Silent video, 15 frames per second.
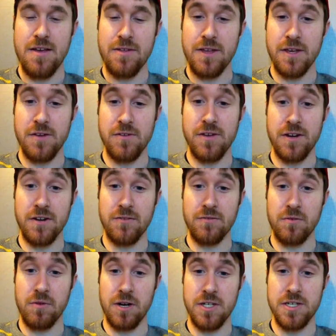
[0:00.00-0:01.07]
Thank you again all
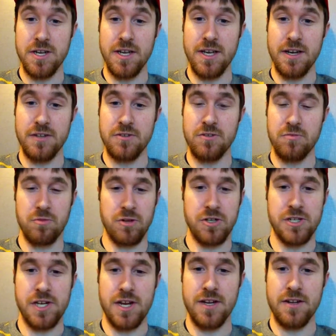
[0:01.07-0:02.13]
for watching. Again, I do
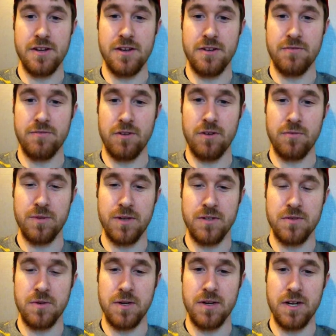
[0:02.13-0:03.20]
appreciate it. You can follow me on
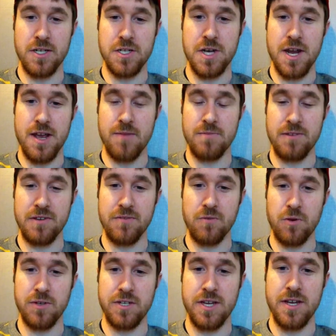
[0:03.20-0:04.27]
Twitter at
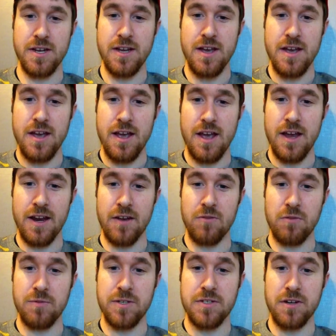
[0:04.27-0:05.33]
gham614, and I
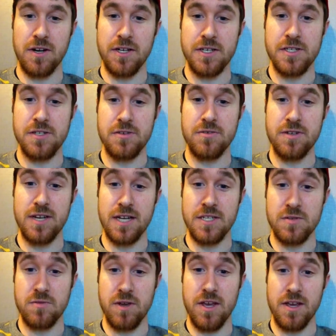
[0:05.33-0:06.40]
will be talking to you
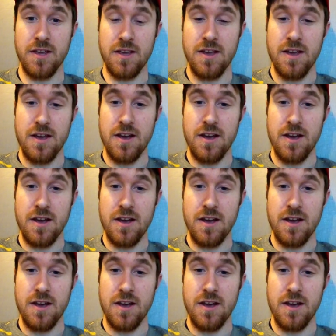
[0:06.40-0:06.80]
next week.